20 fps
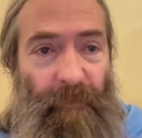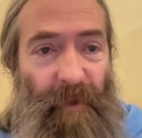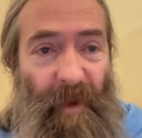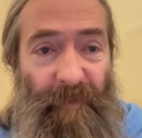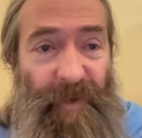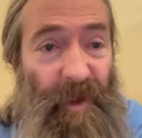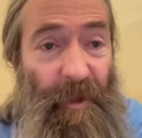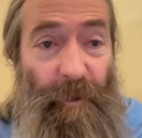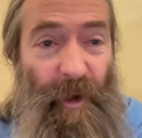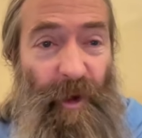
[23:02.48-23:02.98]

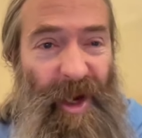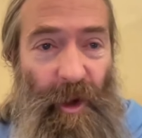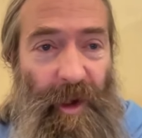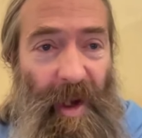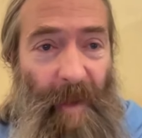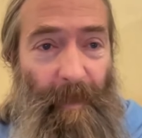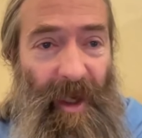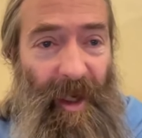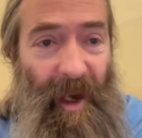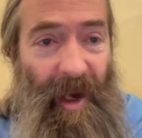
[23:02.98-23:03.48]
fifty-three or
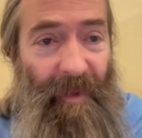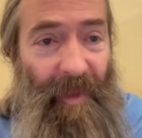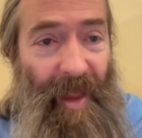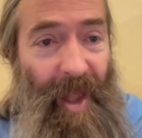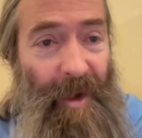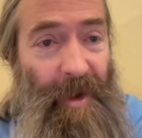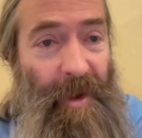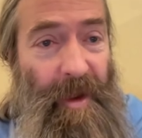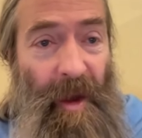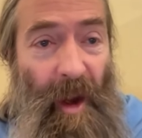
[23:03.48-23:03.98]
something like
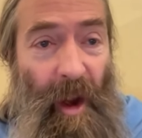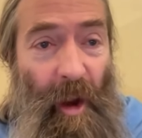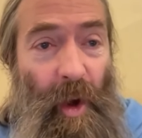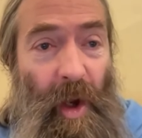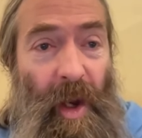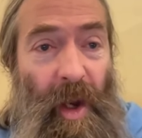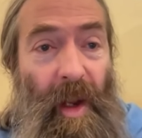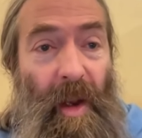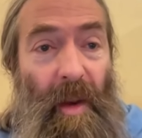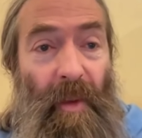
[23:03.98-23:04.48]
that. So
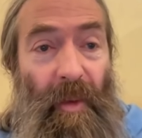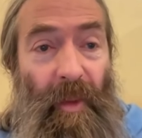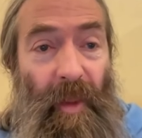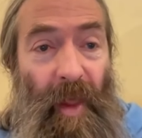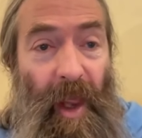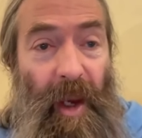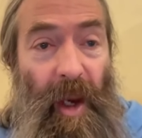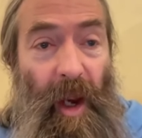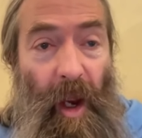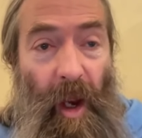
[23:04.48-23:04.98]

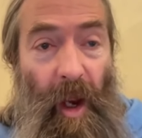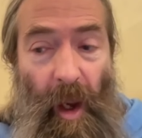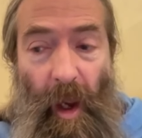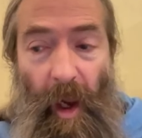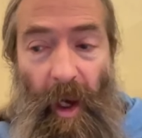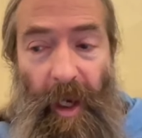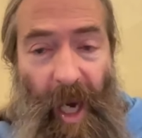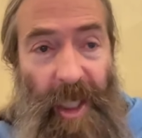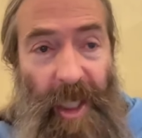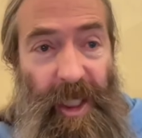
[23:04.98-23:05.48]
they are
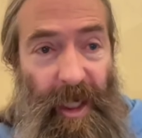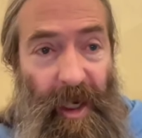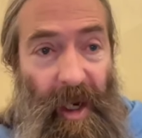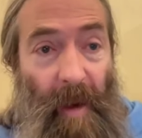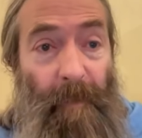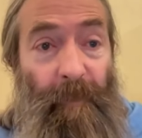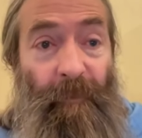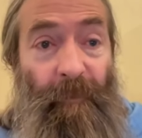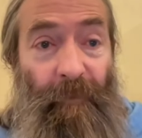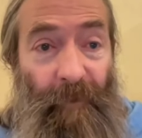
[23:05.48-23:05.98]
catching
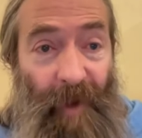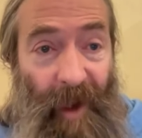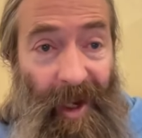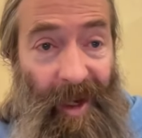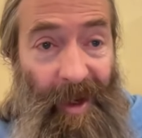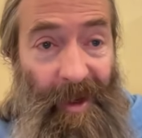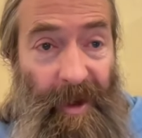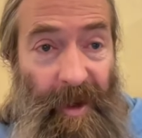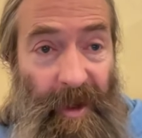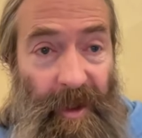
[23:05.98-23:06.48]
up
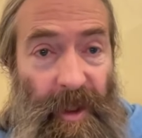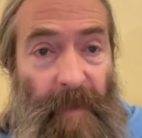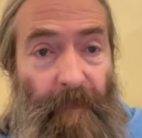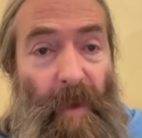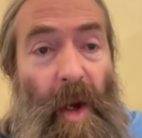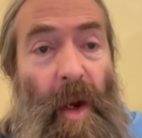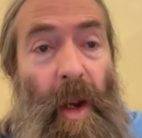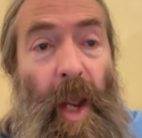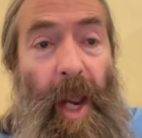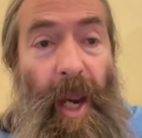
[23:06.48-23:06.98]
fast.
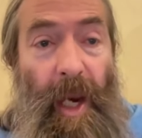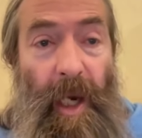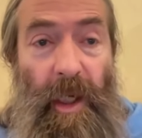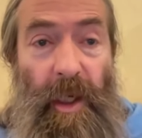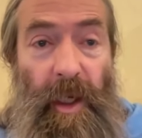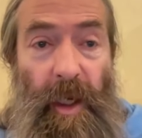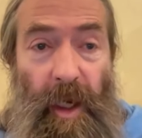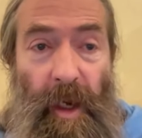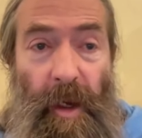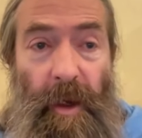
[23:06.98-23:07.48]

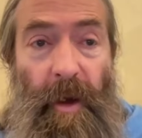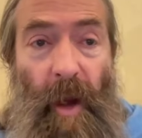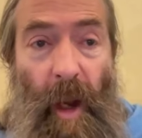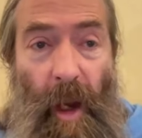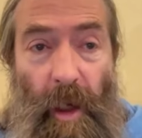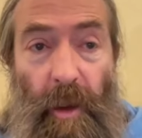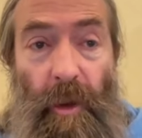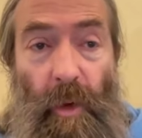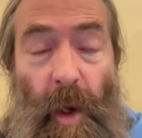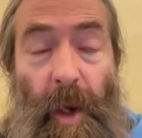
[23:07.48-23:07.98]
Aging is
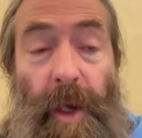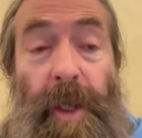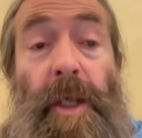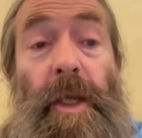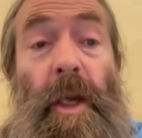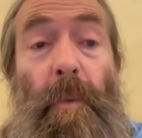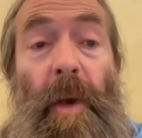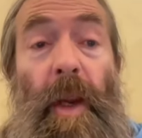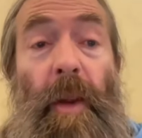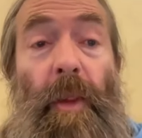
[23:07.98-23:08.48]

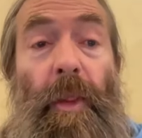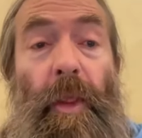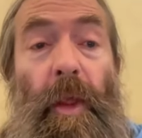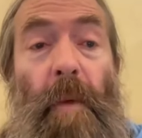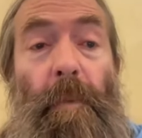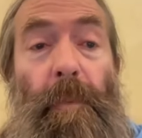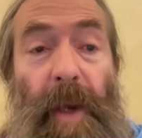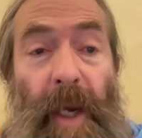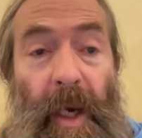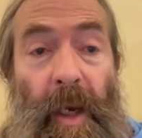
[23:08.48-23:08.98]
unquestionably the
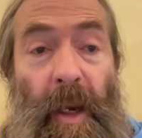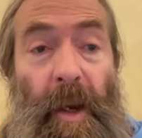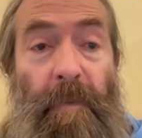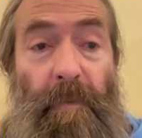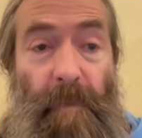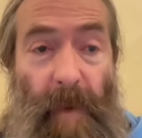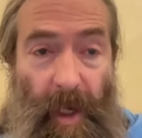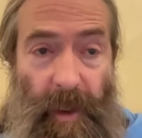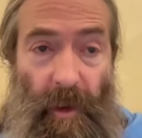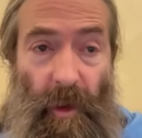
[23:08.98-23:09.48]
biggest
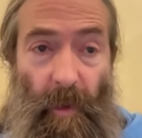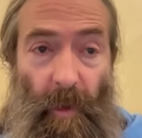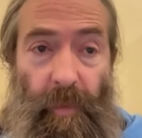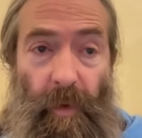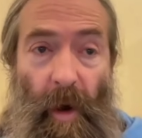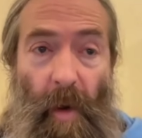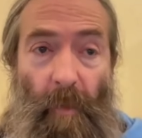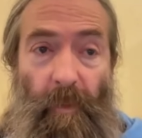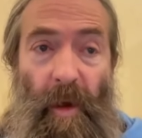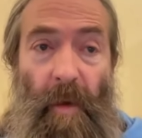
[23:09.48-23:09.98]
medical
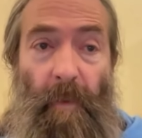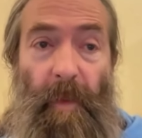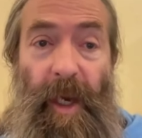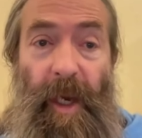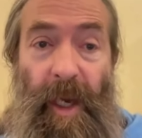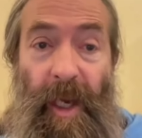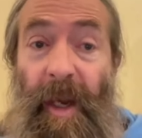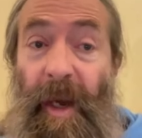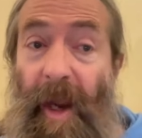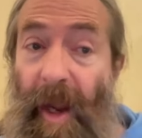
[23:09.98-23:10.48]
problem
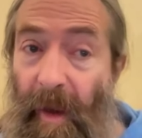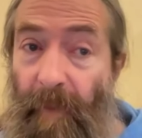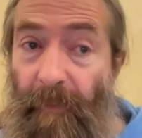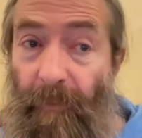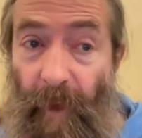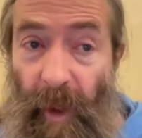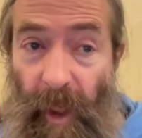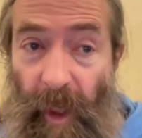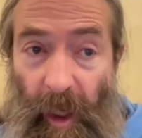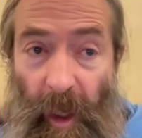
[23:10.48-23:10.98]
in
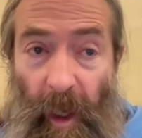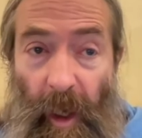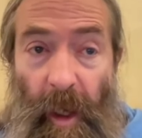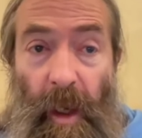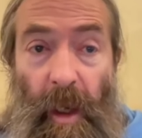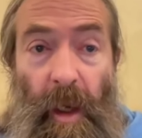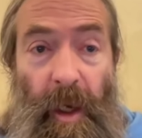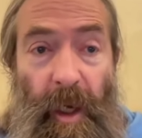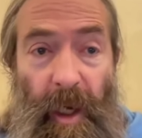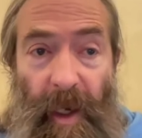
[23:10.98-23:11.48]
Africa,
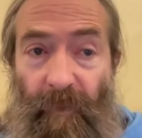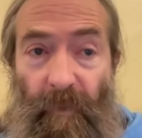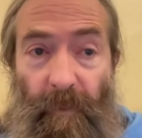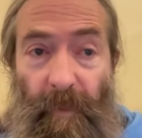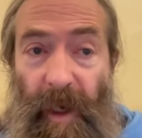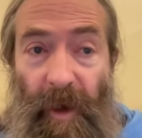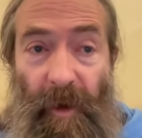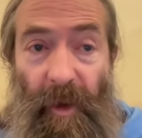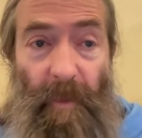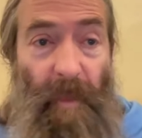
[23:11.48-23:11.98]
even
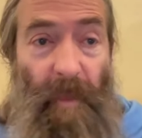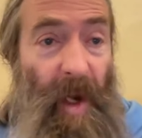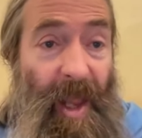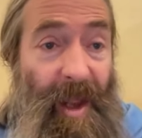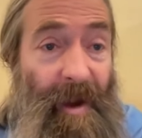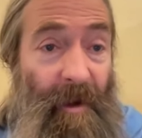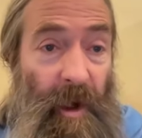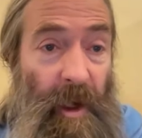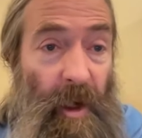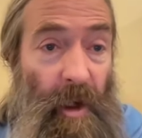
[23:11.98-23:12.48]
bigger than
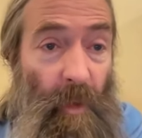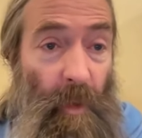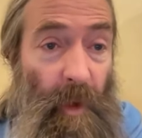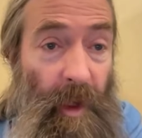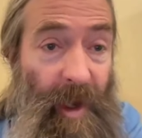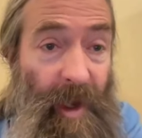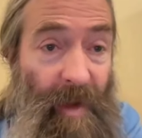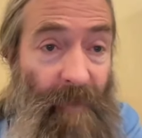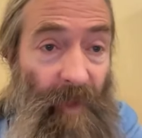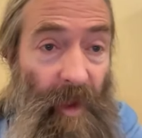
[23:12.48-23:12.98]
malaria or
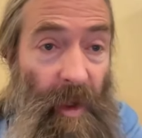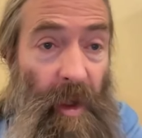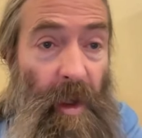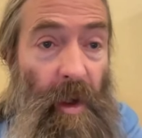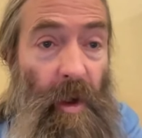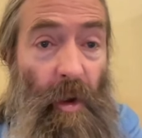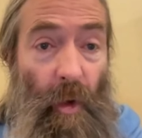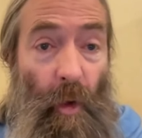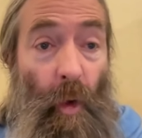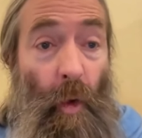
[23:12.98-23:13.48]
whatever,
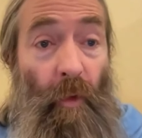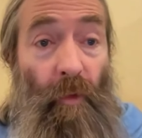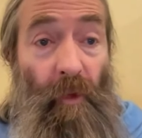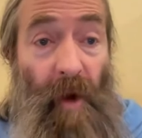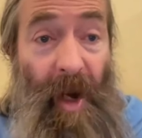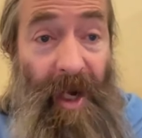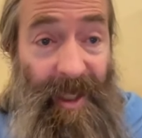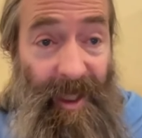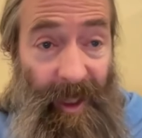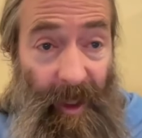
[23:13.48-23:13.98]

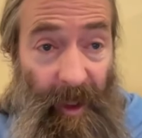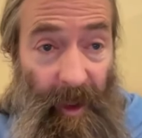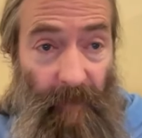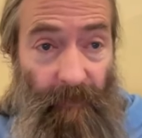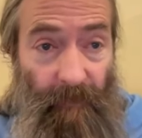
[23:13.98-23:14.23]
already.